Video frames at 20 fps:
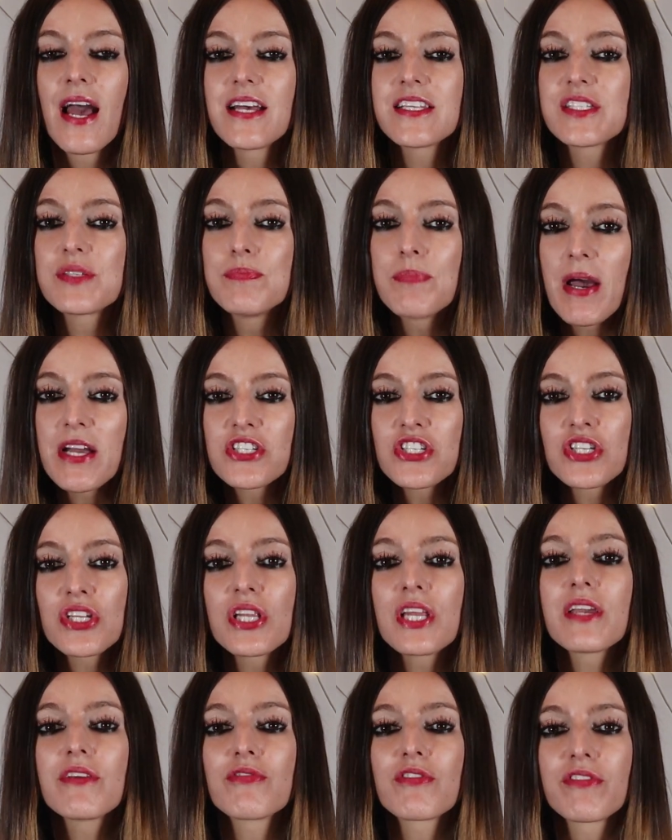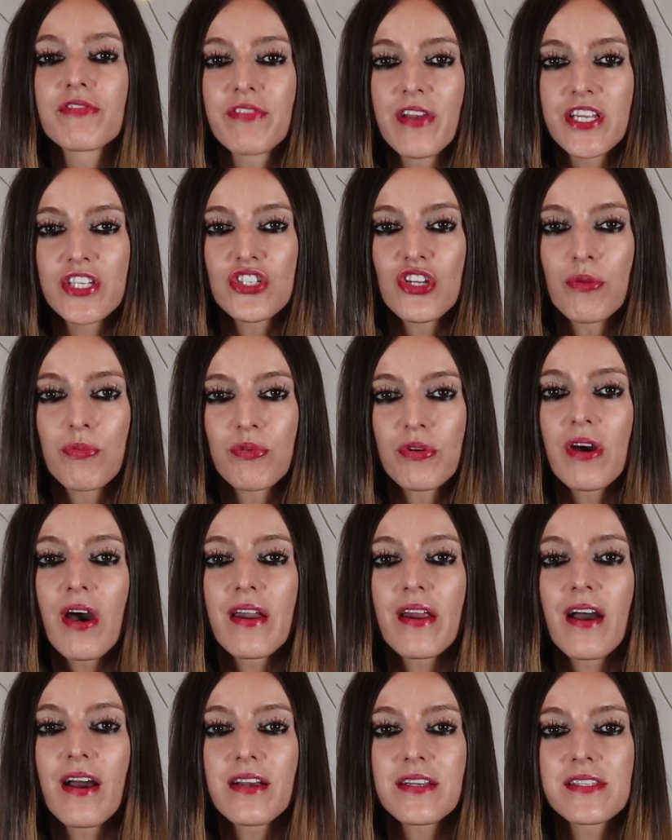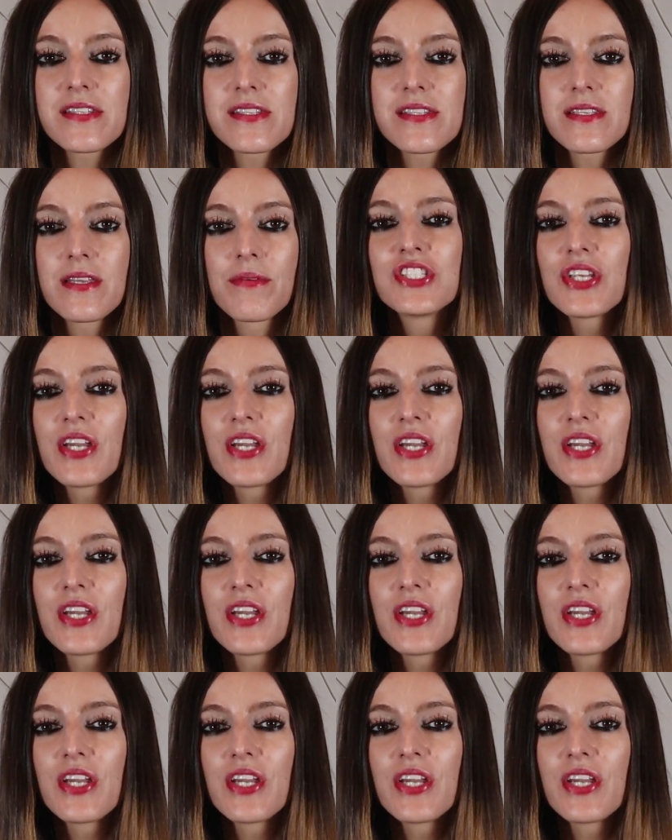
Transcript: especially for facial products.